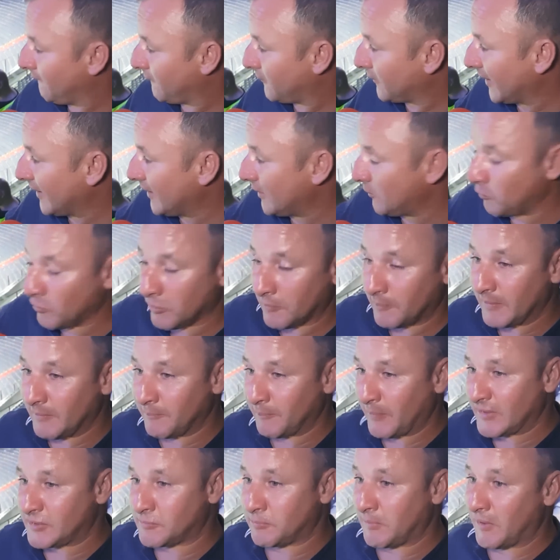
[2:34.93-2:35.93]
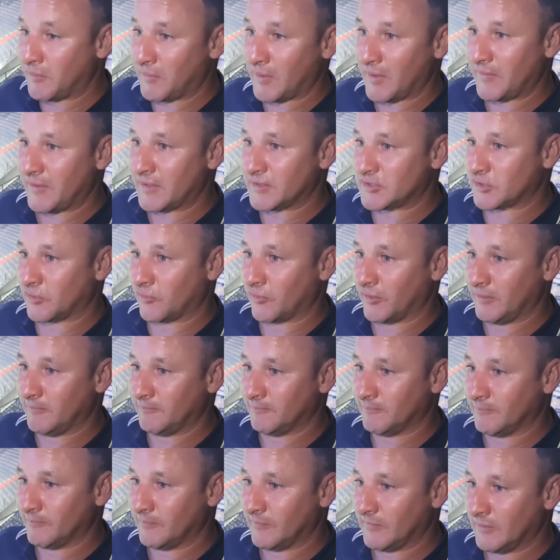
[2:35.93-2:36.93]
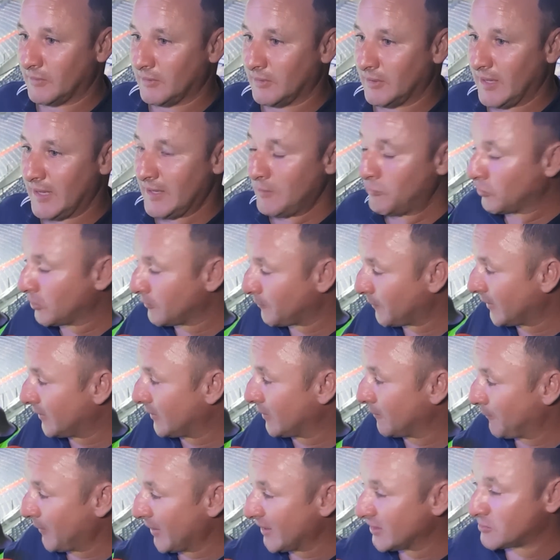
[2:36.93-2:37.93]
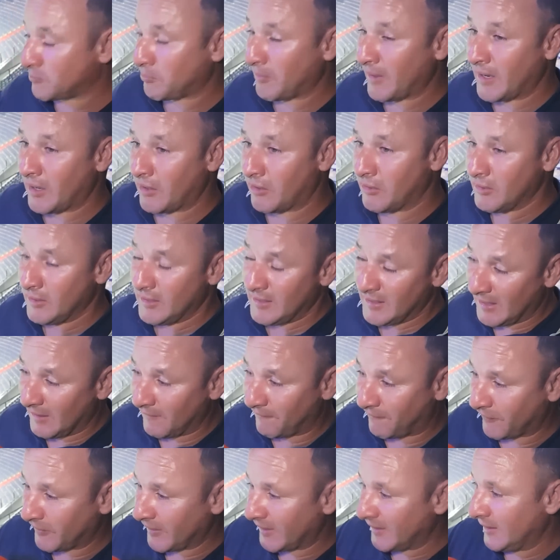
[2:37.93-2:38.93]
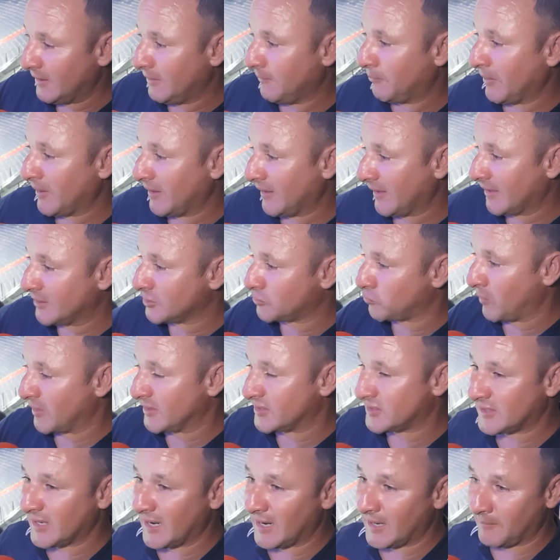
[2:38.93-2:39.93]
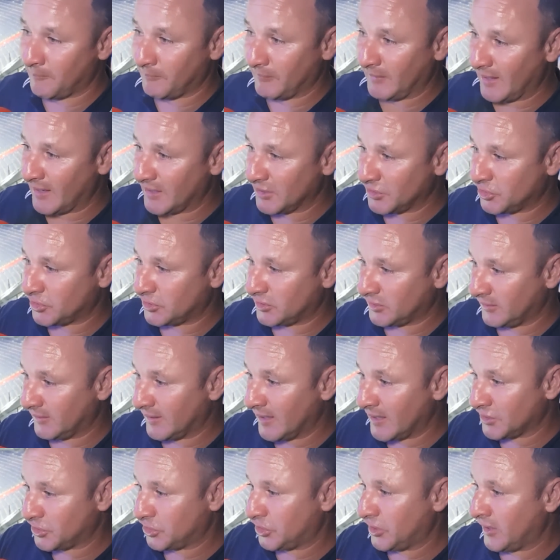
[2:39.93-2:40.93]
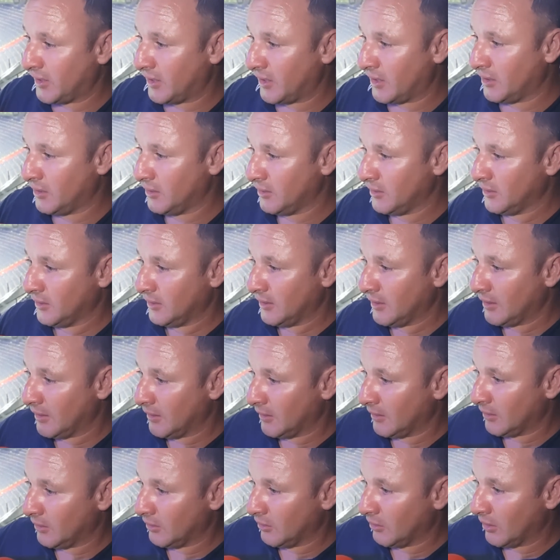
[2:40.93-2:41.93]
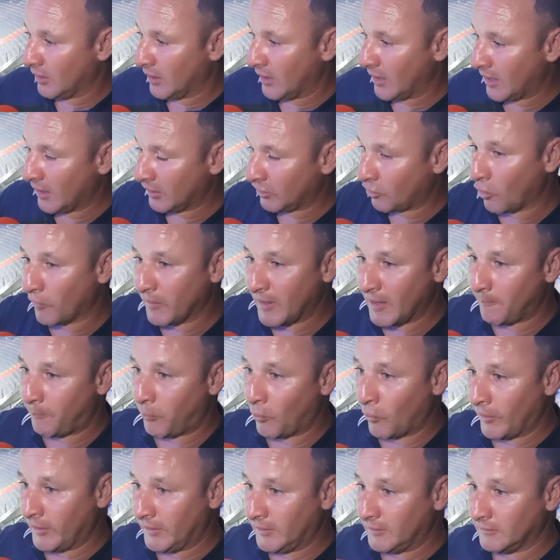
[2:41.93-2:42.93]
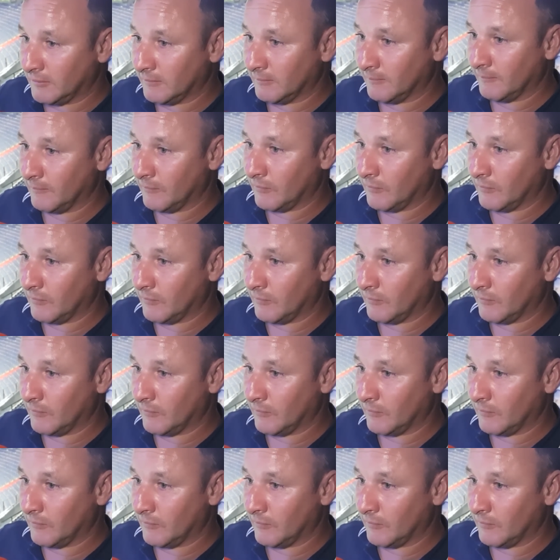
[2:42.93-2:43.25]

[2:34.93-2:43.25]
Fellaini would have been best player out there tonight. He would have been the best player if Fellaini played against West Ham last last year and got that point.